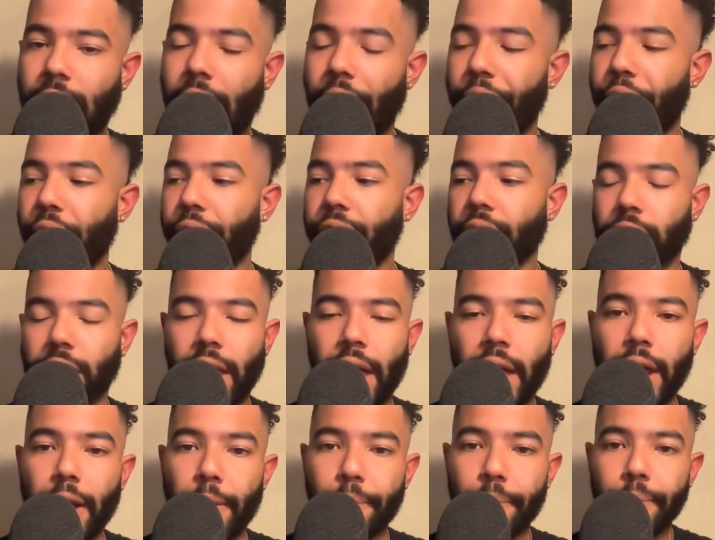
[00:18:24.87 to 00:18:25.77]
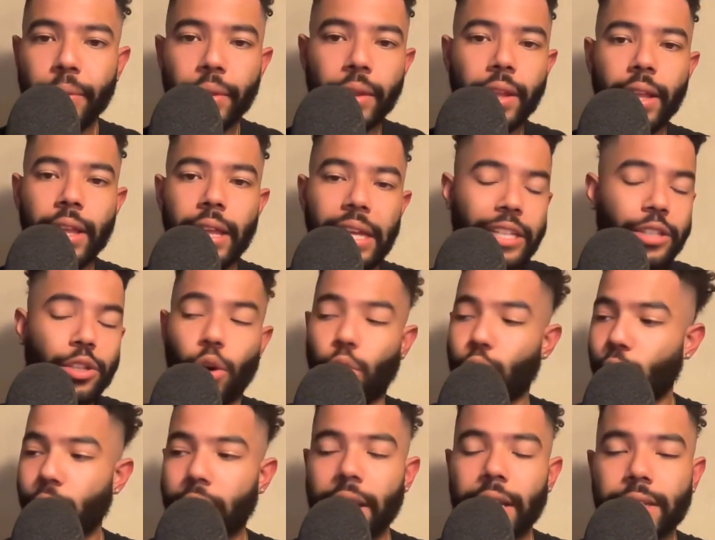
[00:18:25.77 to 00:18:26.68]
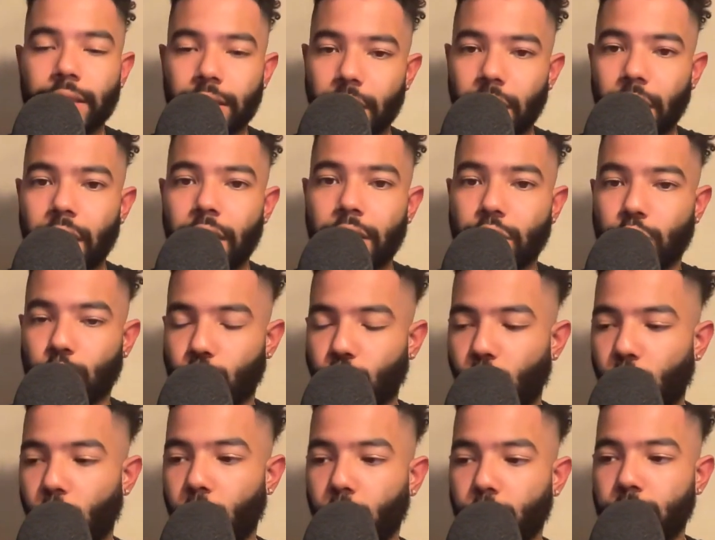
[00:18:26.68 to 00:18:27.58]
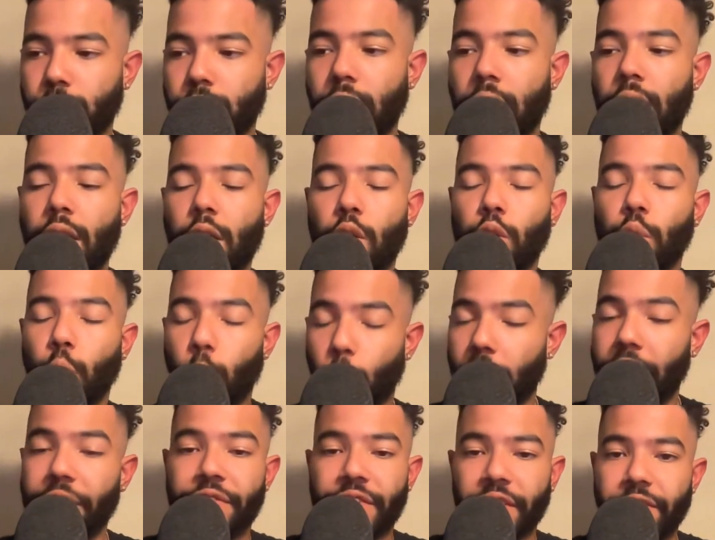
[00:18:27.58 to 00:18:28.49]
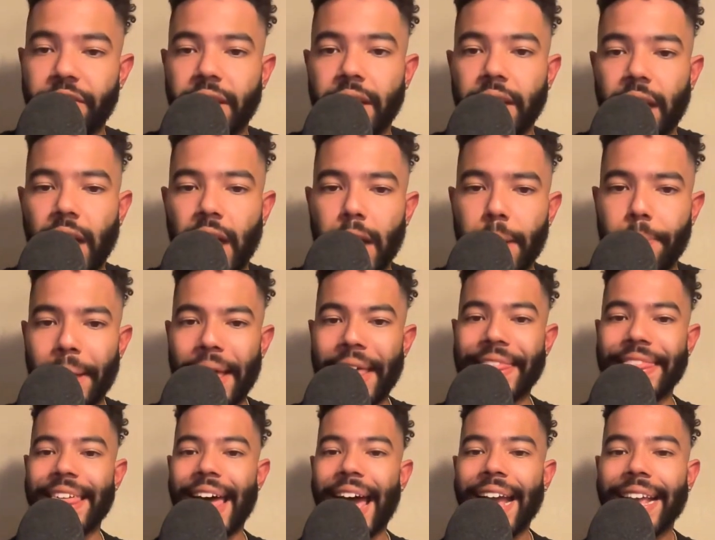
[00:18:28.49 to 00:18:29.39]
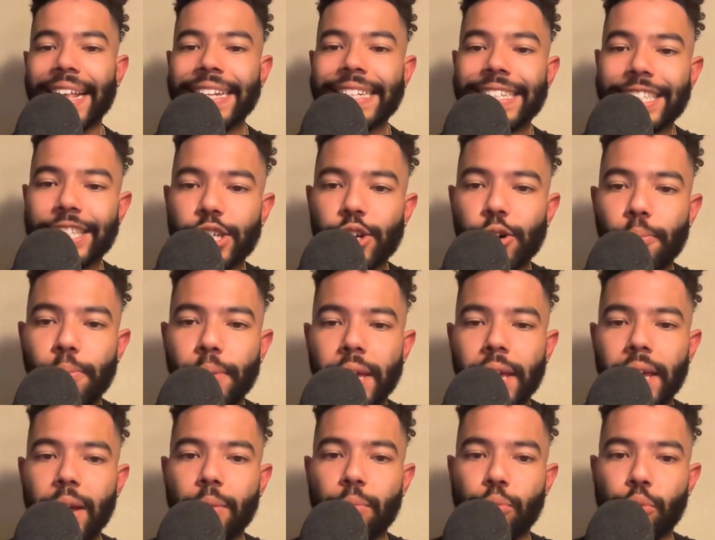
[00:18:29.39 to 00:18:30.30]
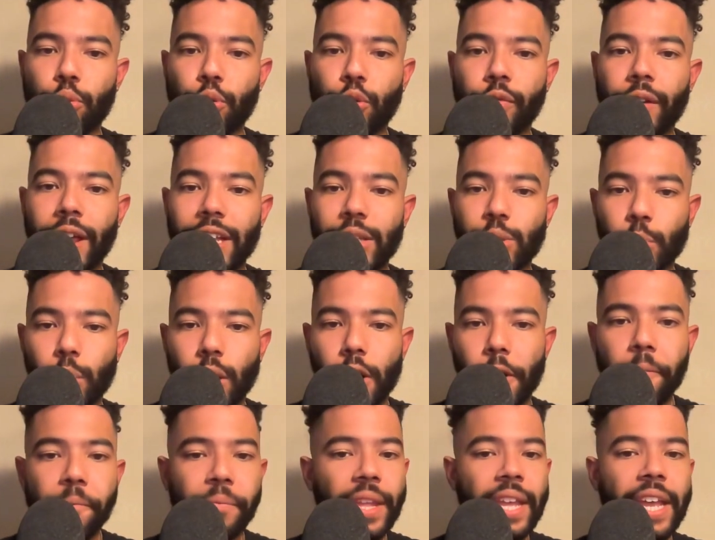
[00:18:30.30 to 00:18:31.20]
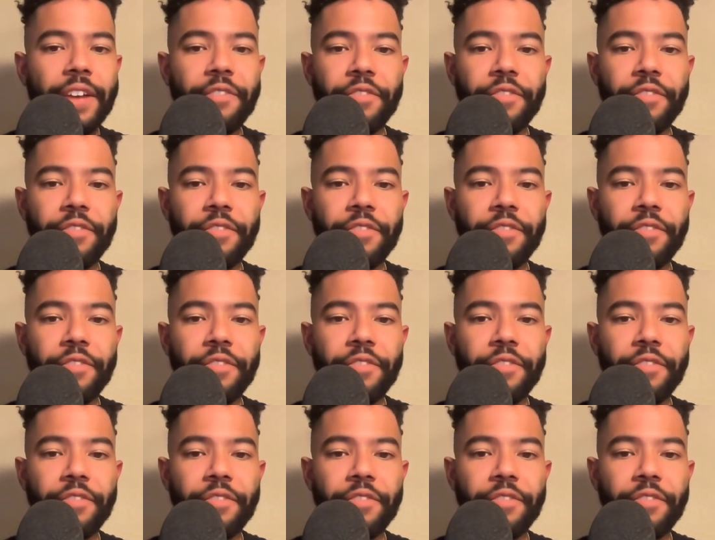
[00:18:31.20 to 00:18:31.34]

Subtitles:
I think the lineup is already as good as the Royals 2015 lineup, and that can still be improved as well.